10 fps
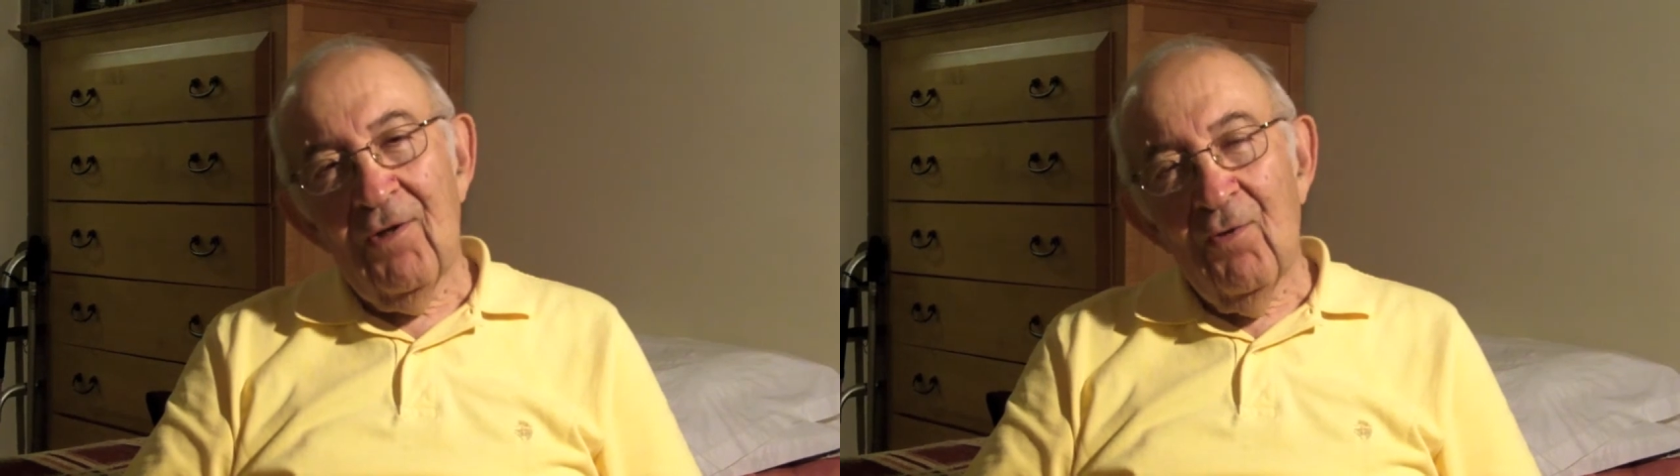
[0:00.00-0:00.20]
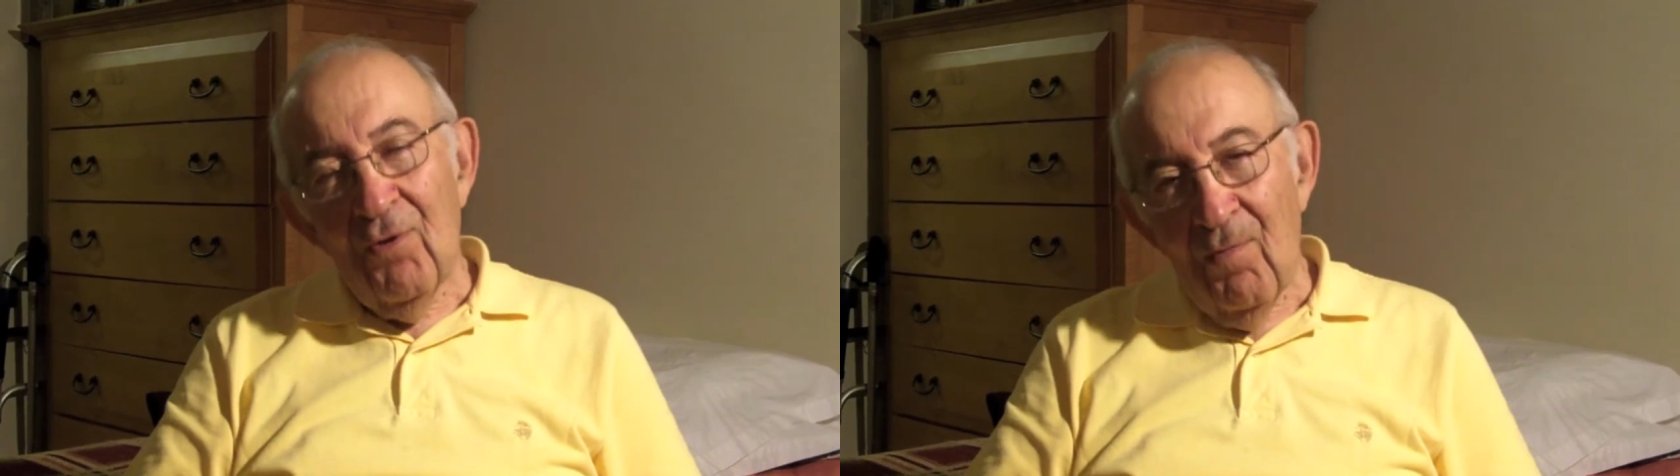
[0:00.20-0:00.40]

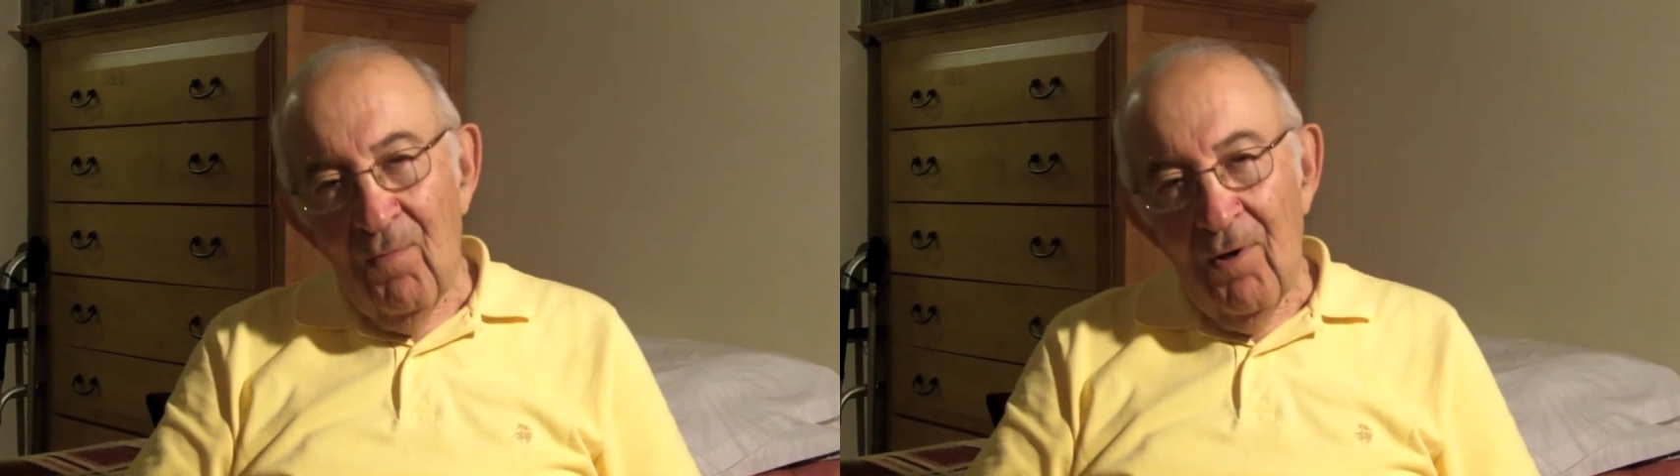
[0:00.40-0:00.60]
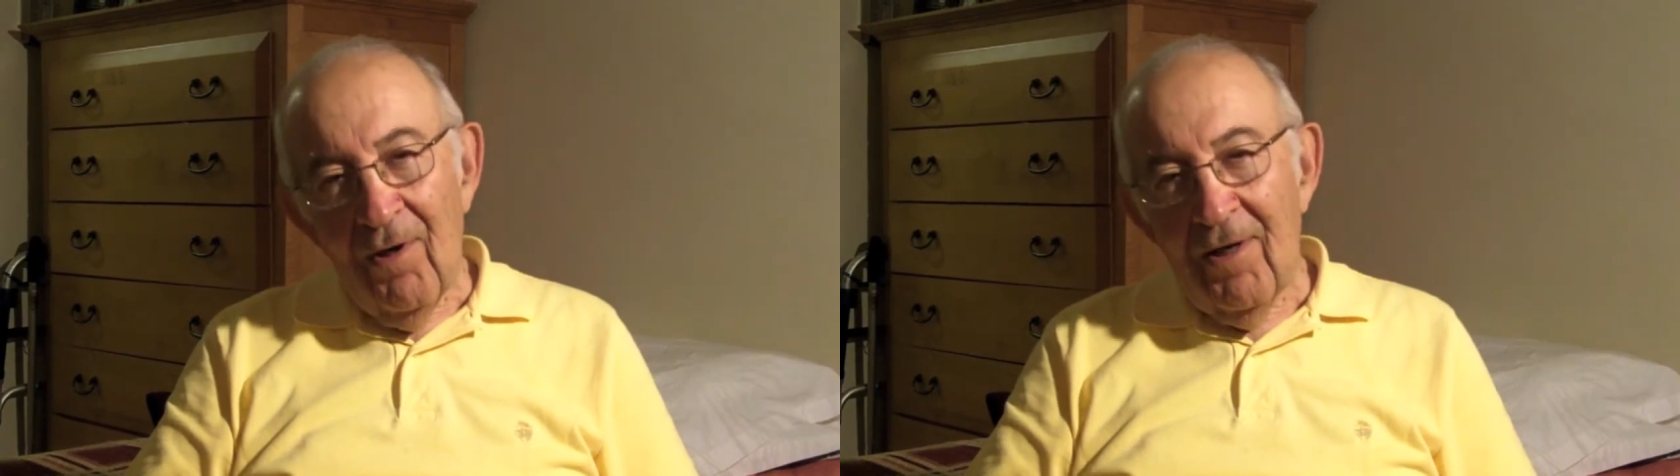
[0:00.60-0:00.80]
to the
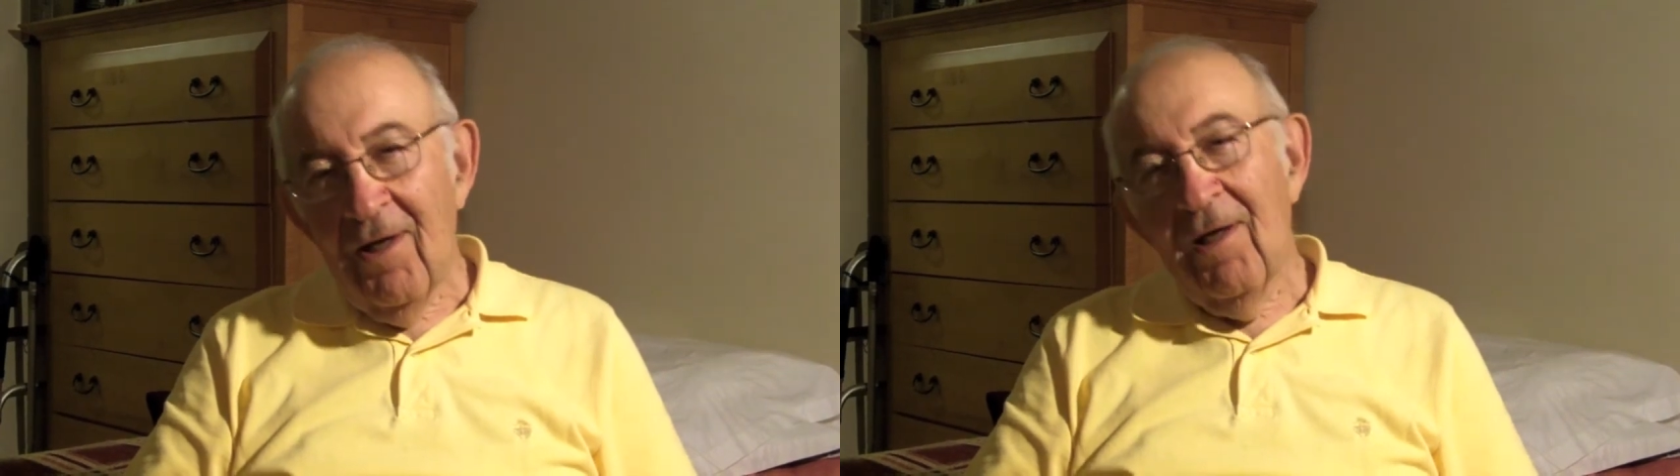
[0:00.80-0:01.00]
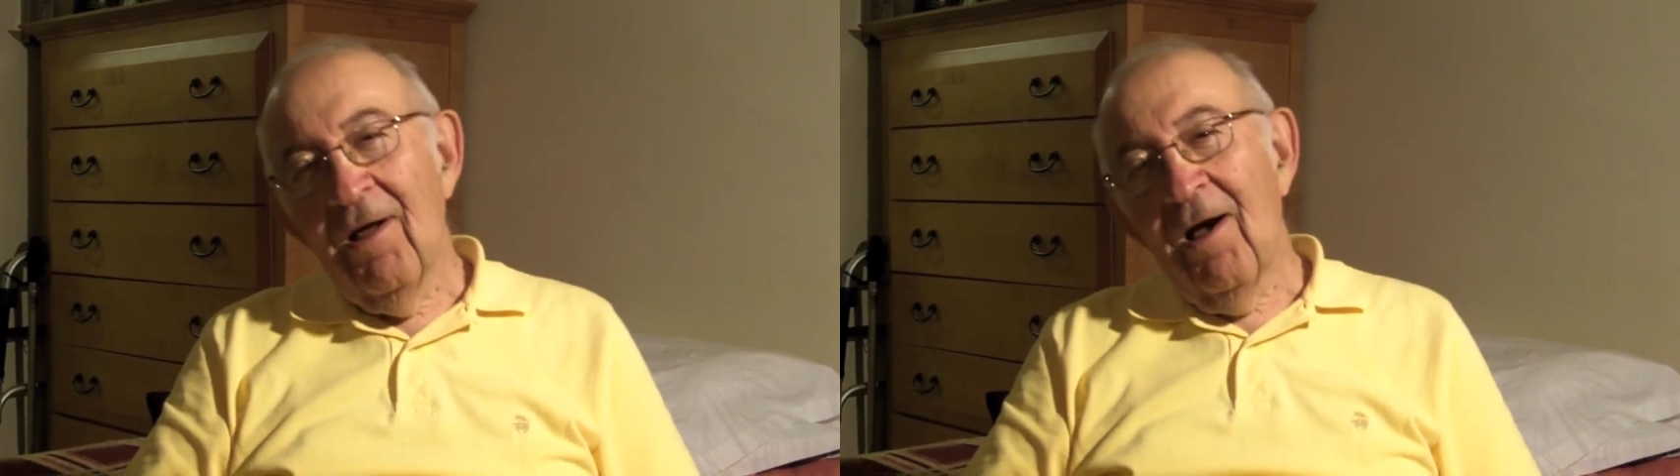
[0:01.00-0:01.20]
barn
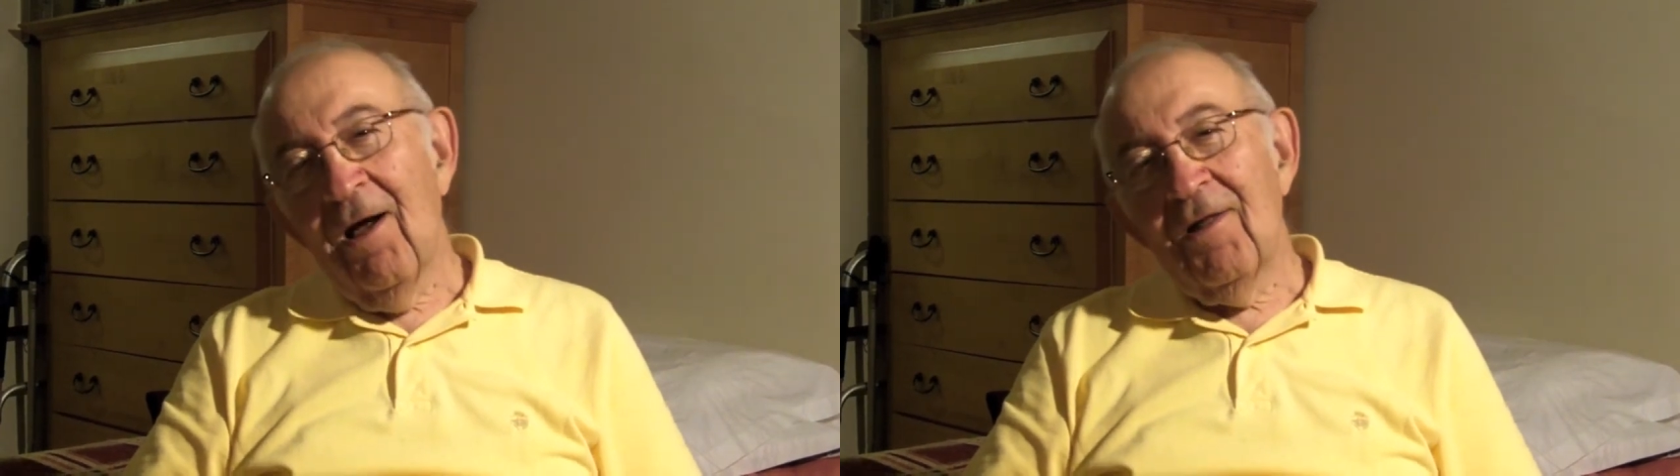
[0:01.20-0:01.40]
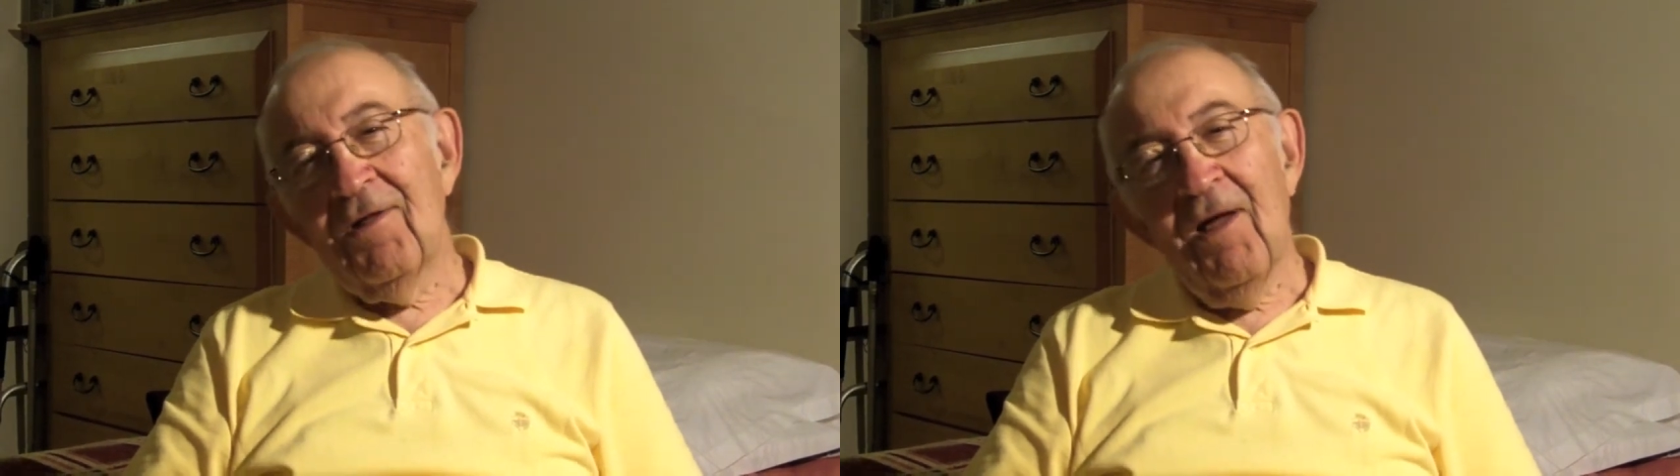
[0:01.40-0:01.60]

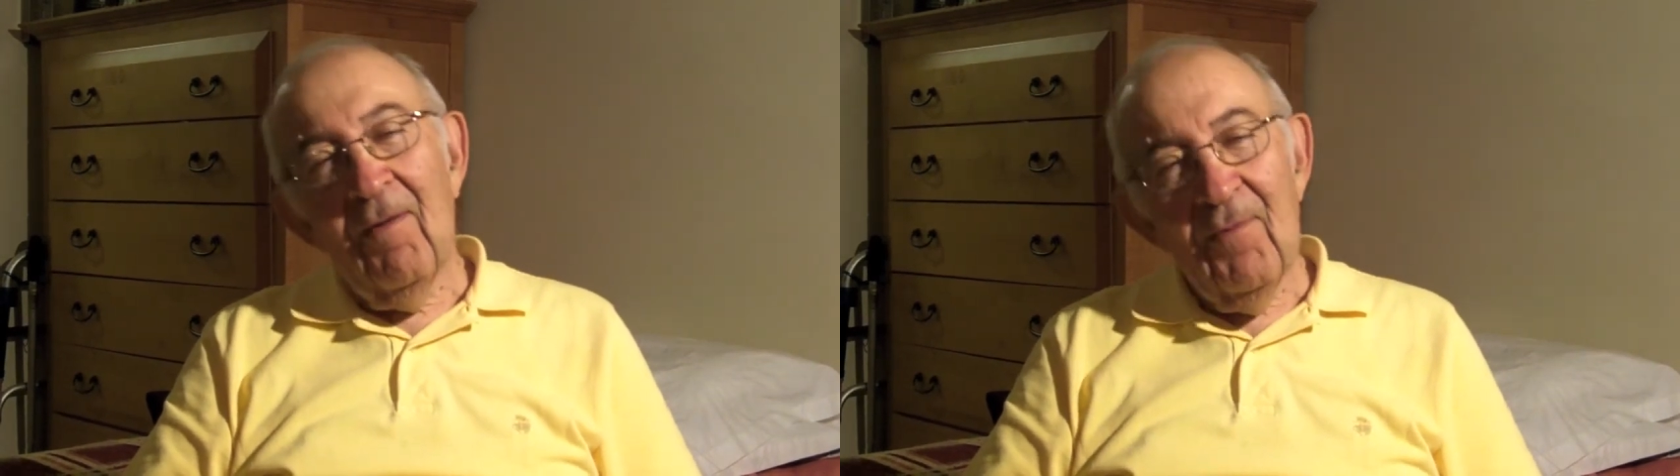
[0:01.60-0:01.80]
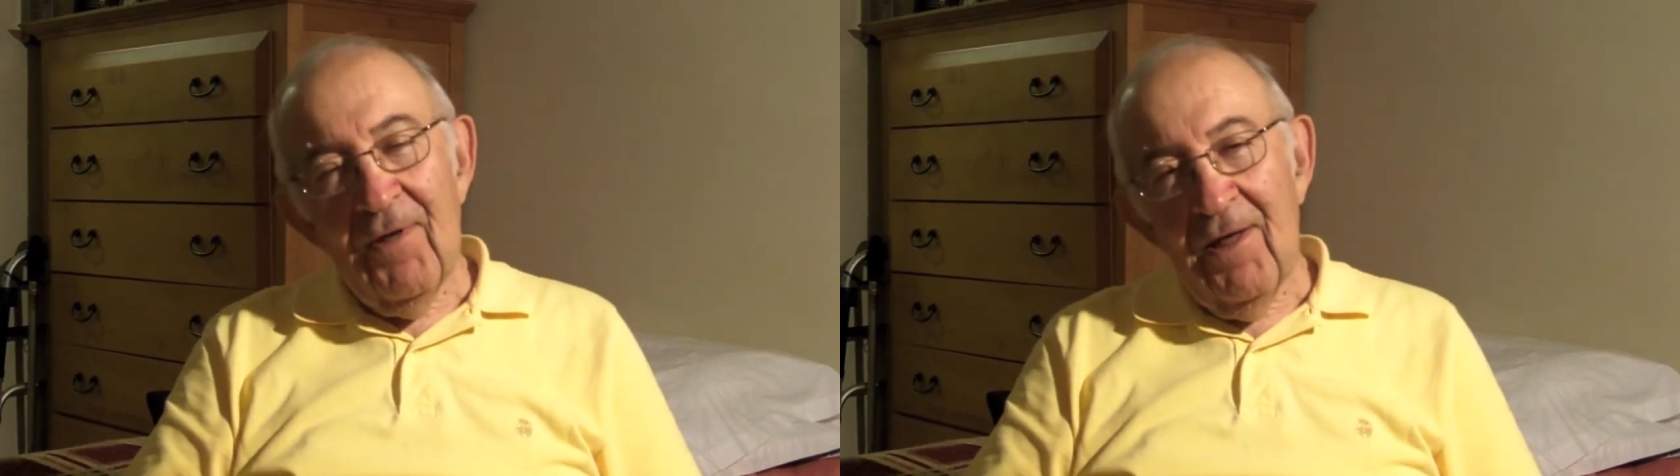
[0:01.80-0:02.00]
on
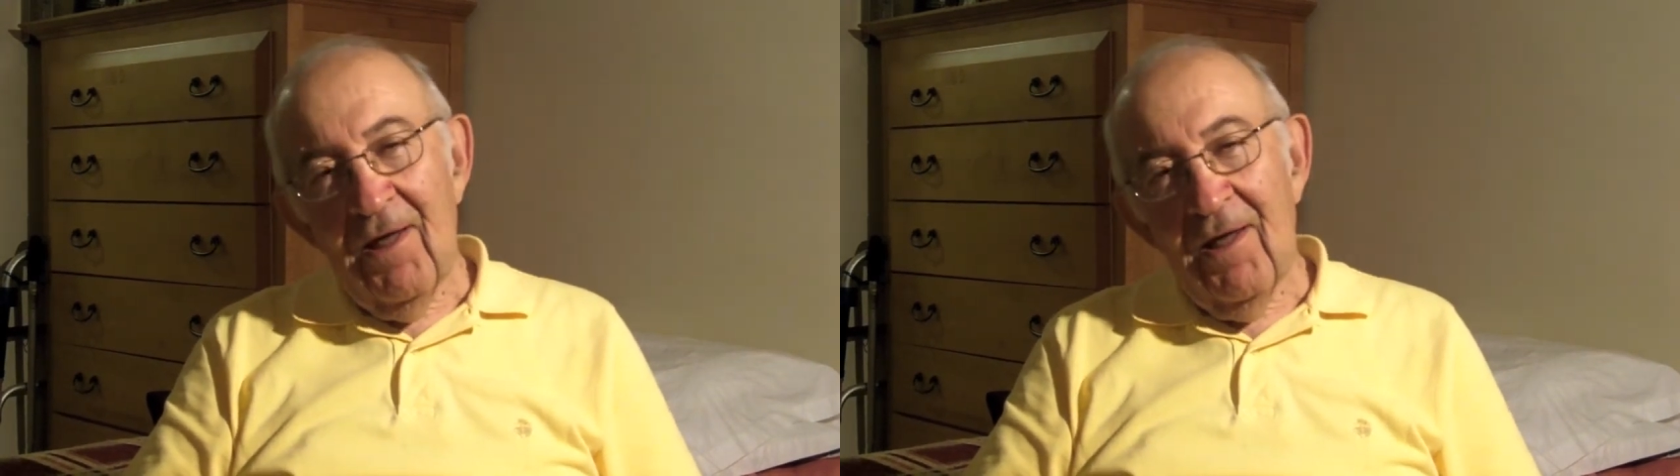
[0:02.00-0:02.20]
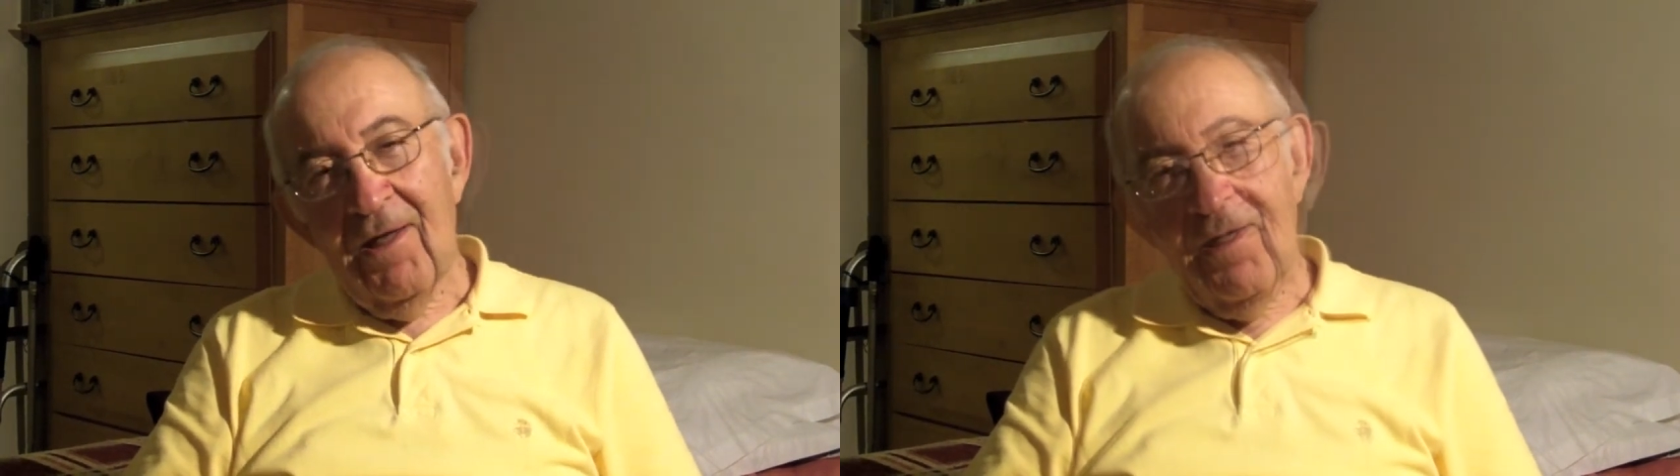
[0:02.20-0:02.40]
top of the
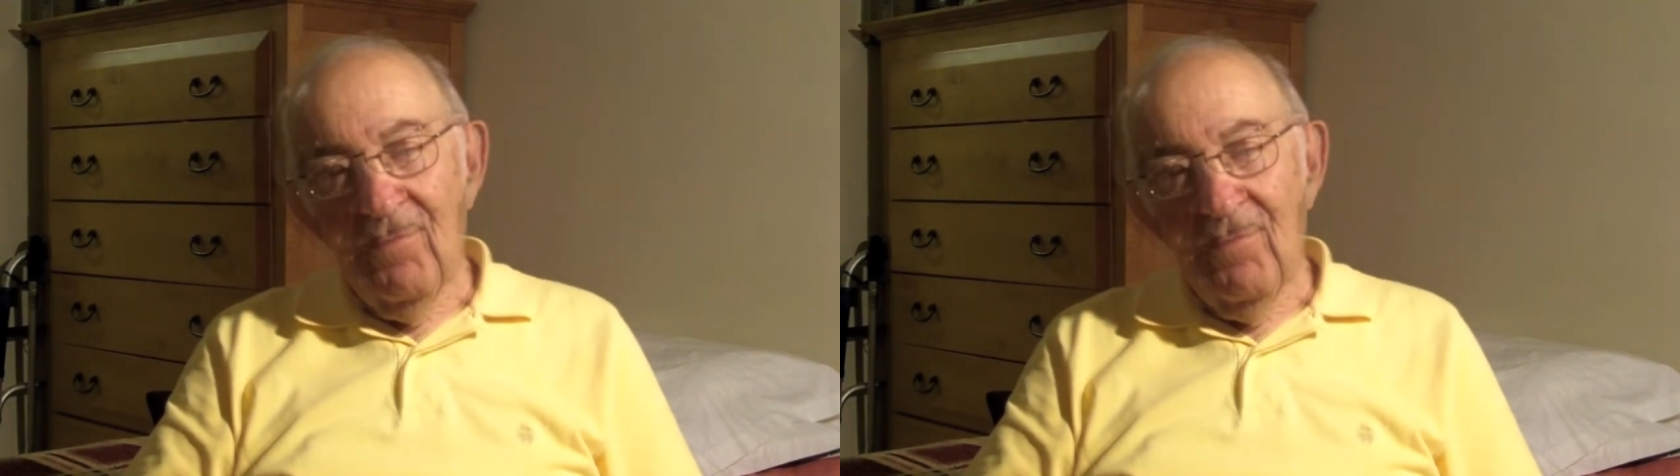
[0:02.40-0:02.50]
hay.